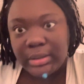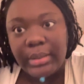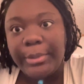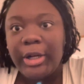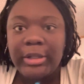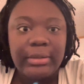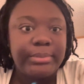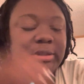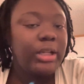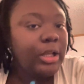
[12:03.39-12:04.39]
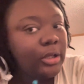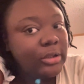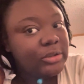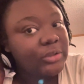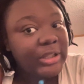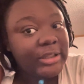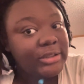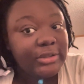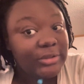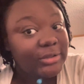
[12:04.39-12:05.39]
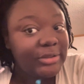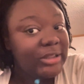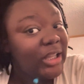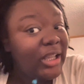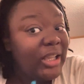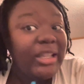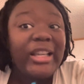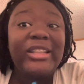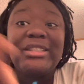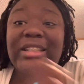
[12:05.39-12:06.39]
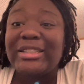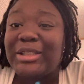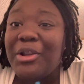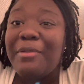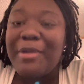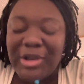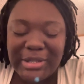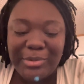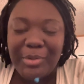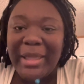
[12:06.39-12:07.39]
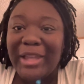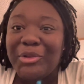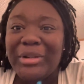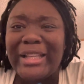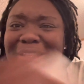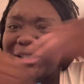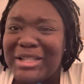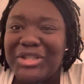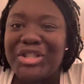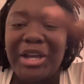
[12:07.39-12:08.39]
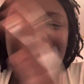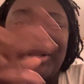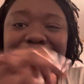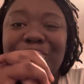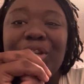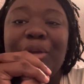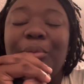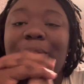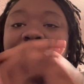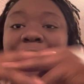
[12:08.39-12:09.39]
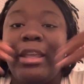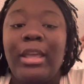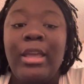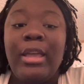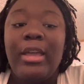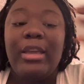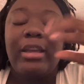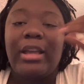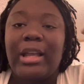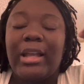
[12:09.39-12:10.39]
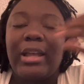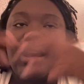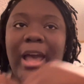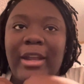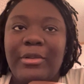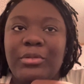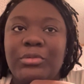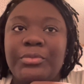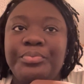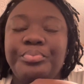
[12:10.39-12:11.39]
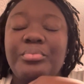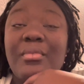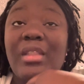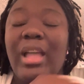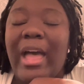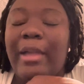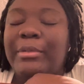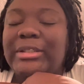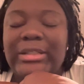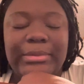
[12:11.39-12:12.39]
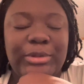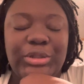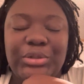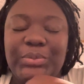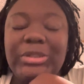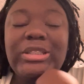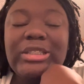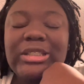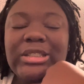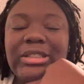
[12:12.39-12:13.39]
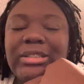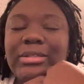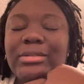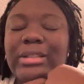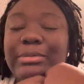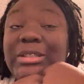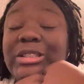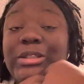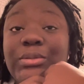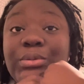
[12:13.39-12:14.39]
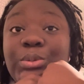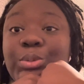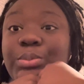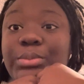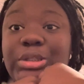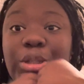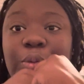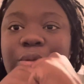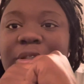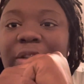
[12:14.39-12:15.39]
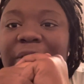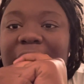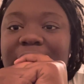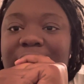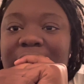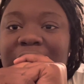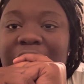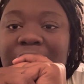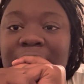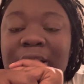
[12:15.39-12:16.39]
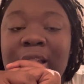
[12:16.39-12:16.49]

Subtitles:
polyps. So that's gone. Yes, I still have my hospital band on. I did take a shower yesterday. When I got home, I wasn't able to do anything. I was still, woozy off the anesthesia.